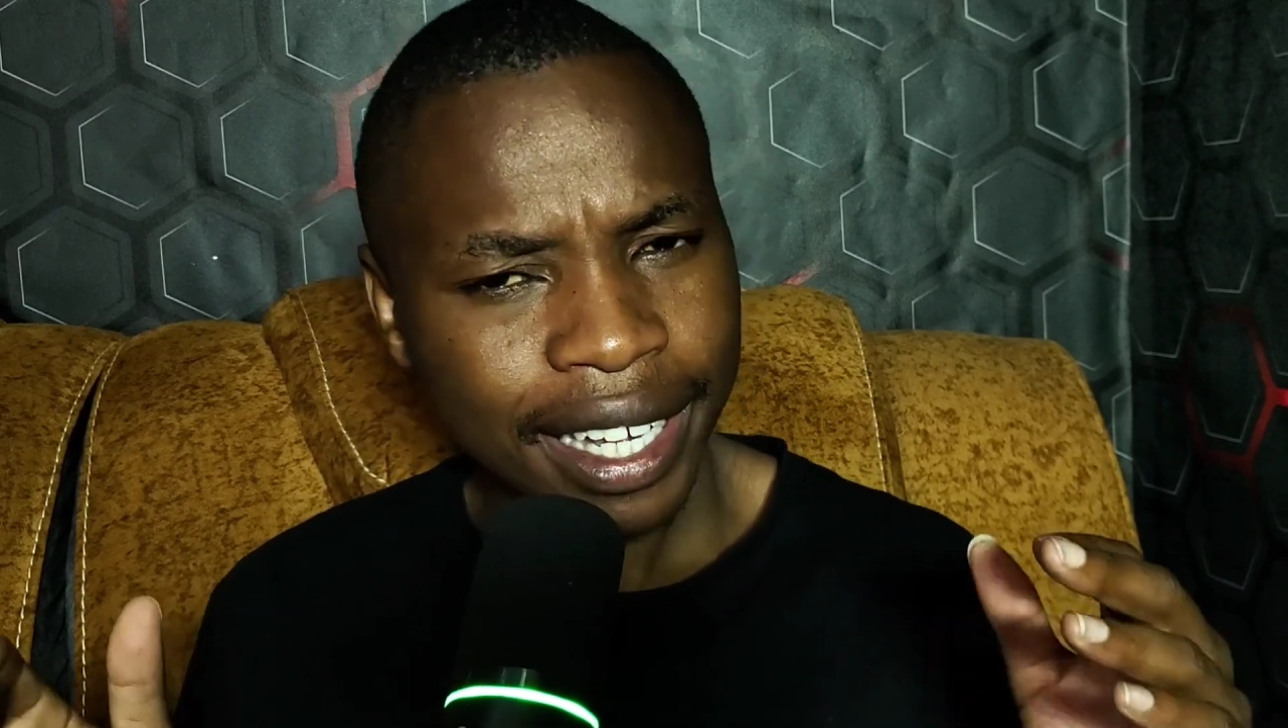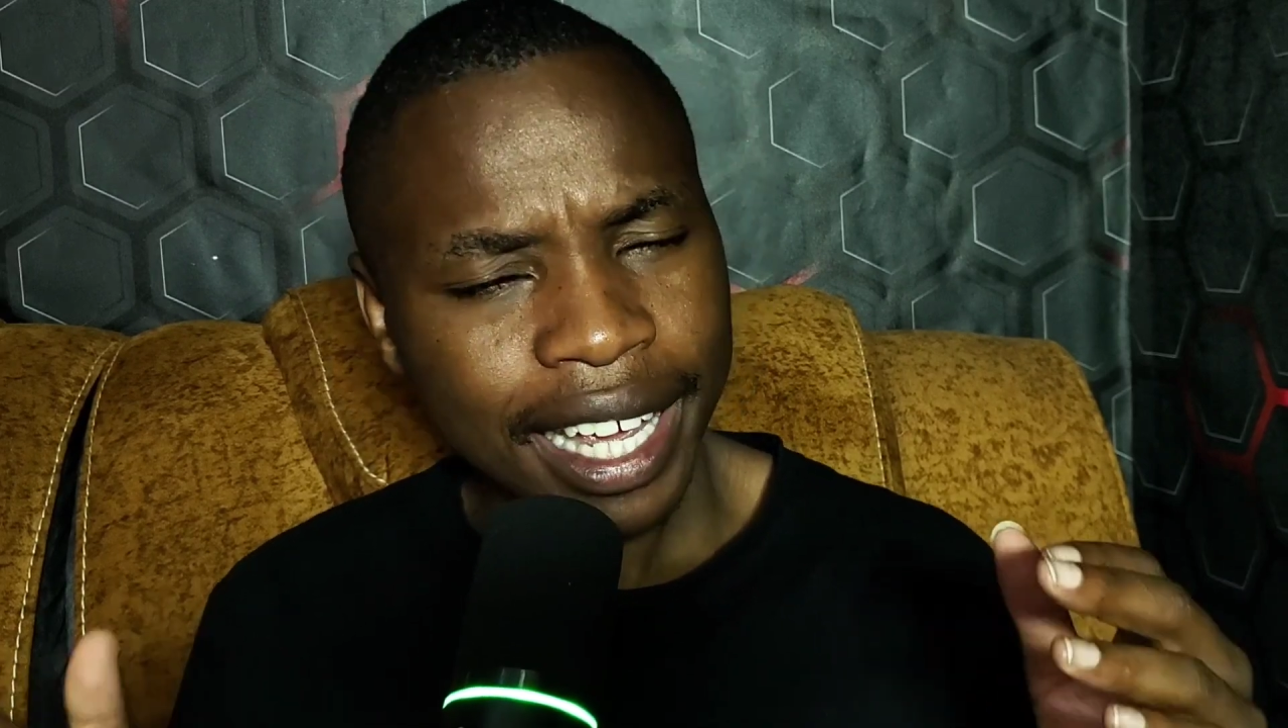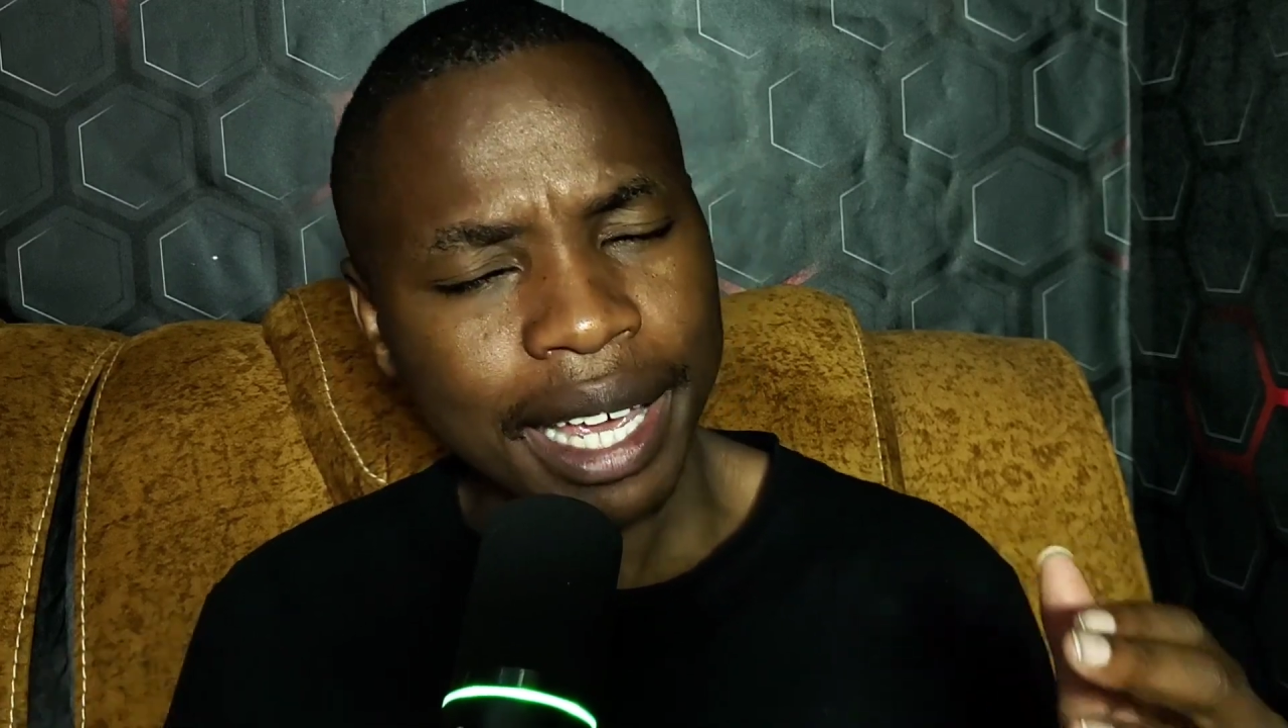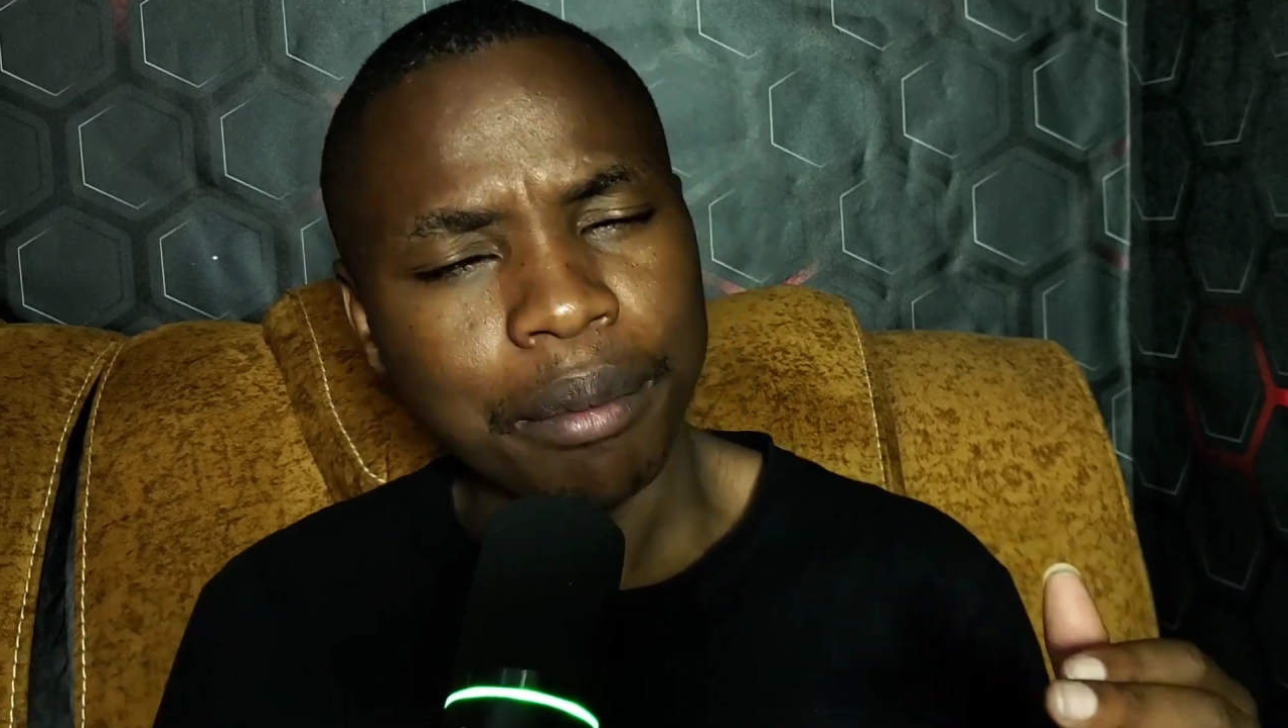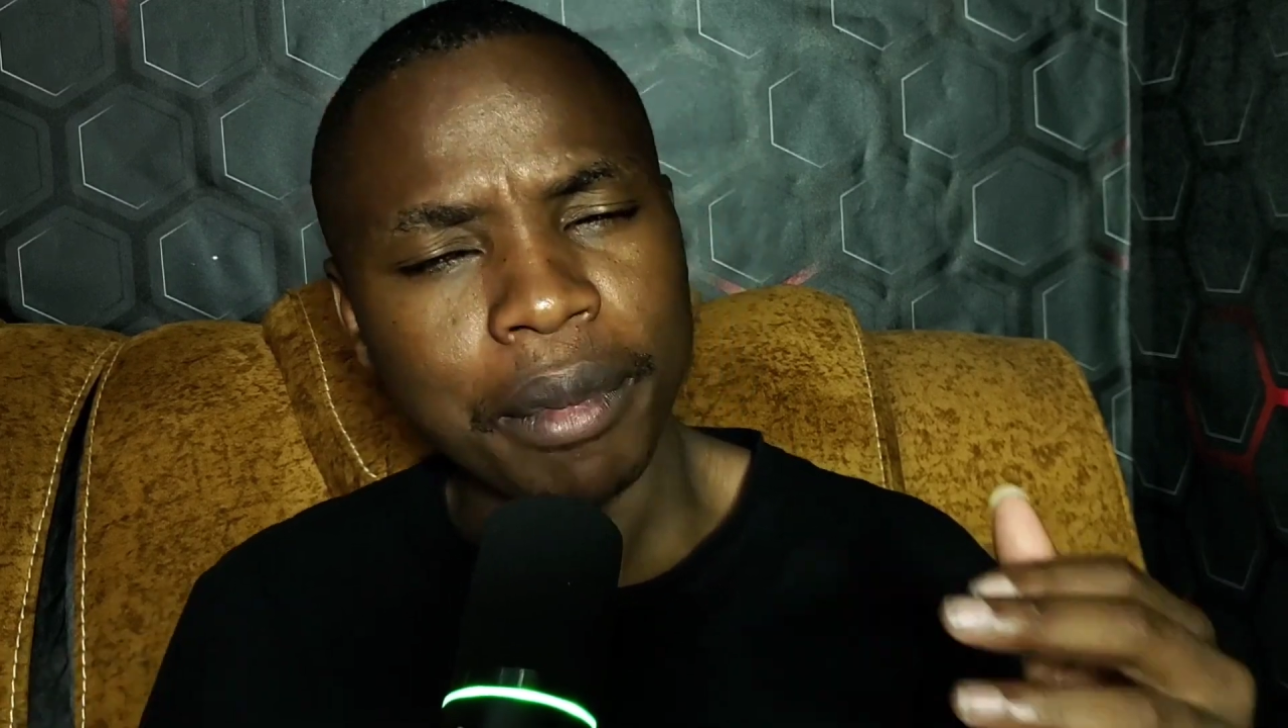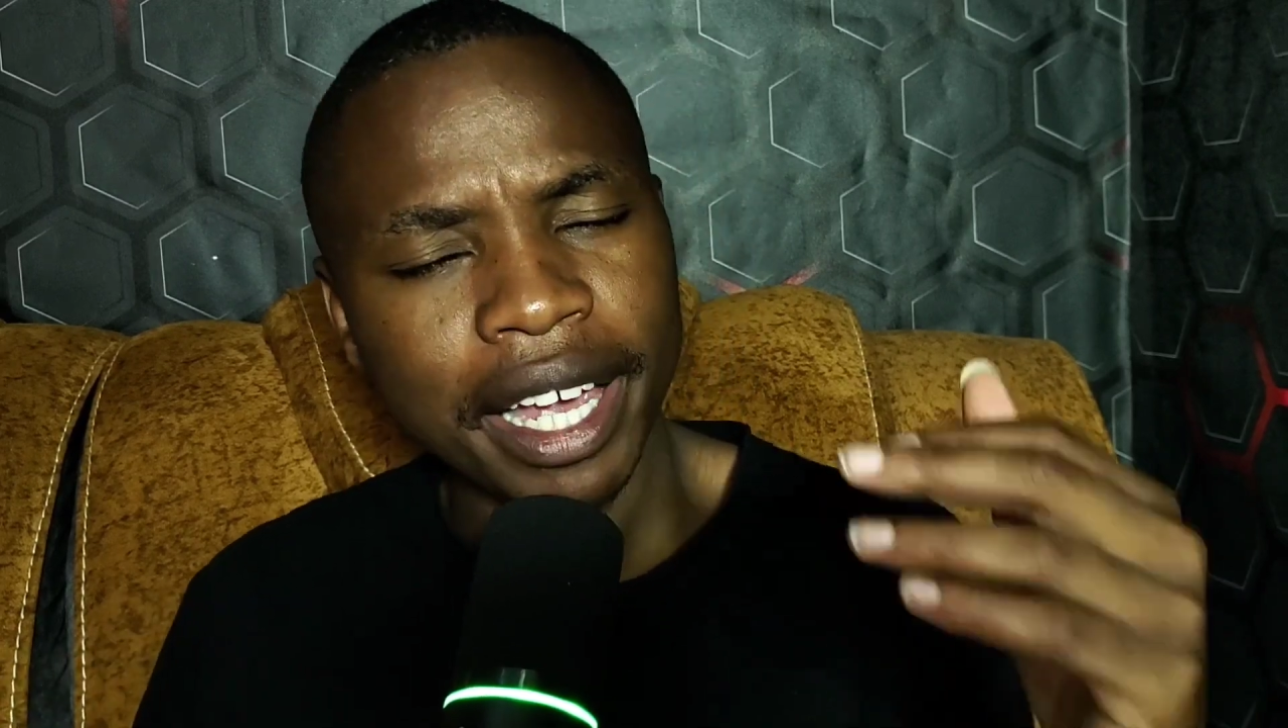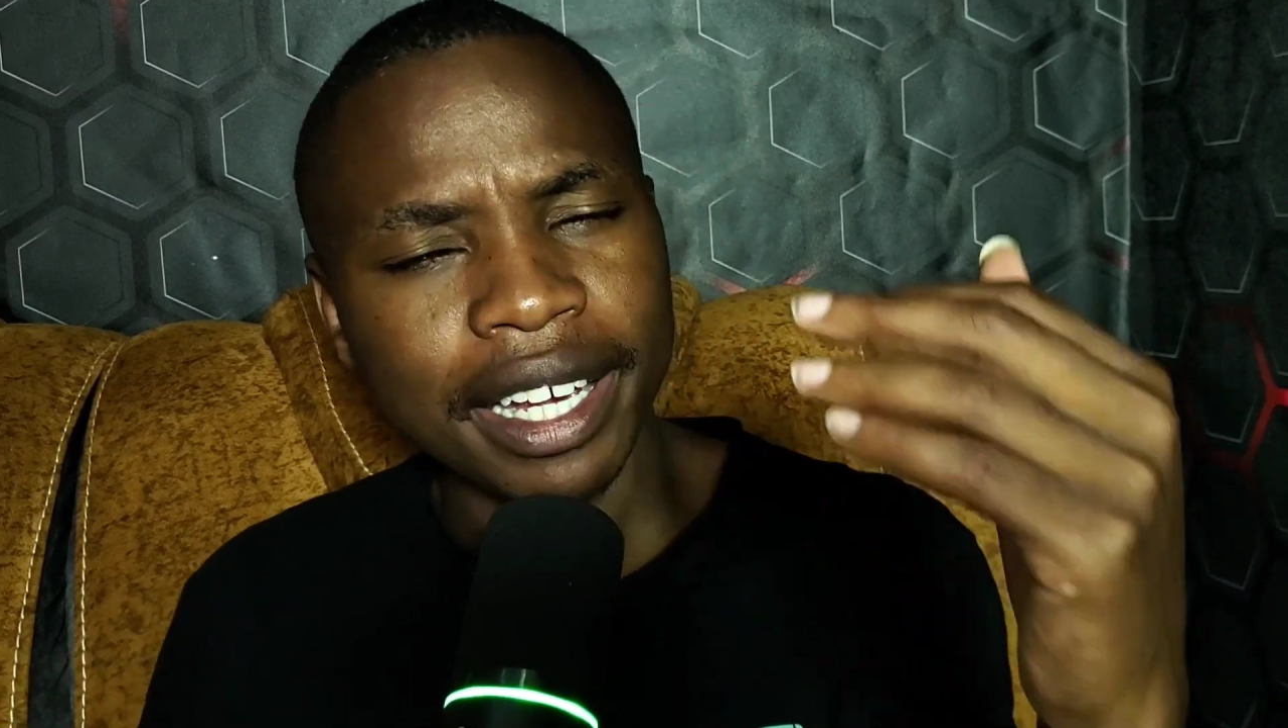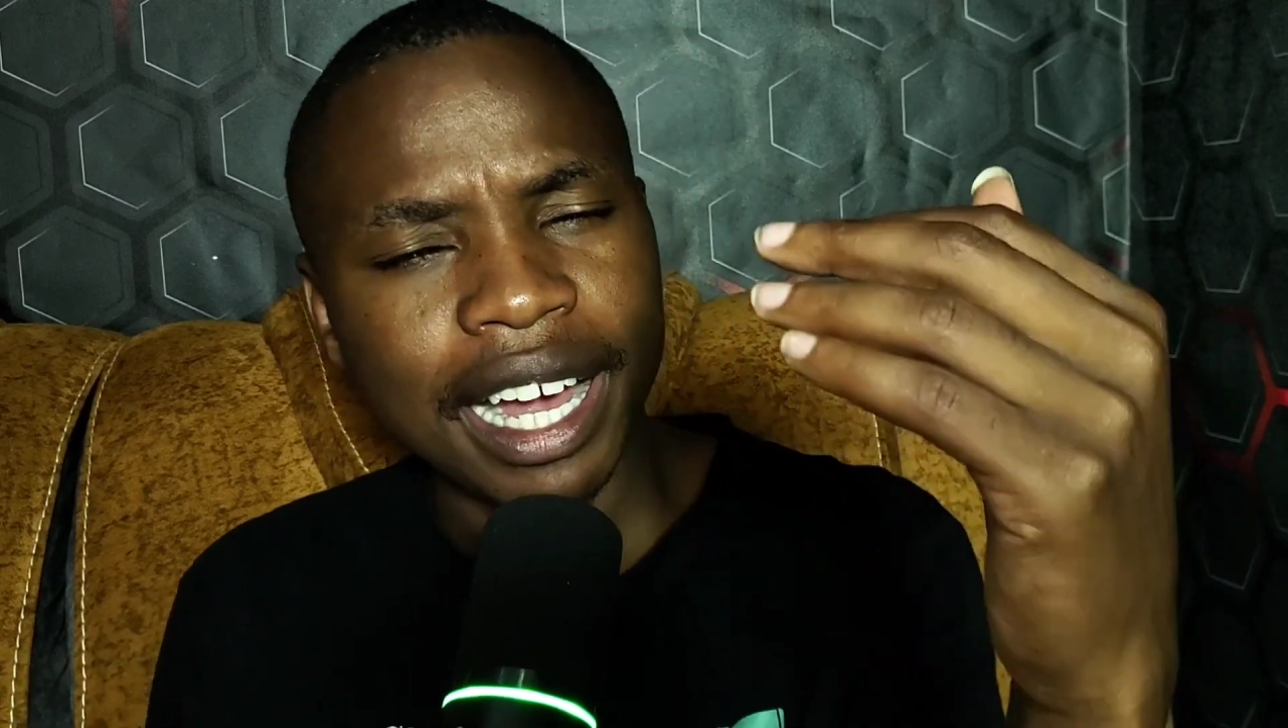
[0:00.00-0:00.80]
make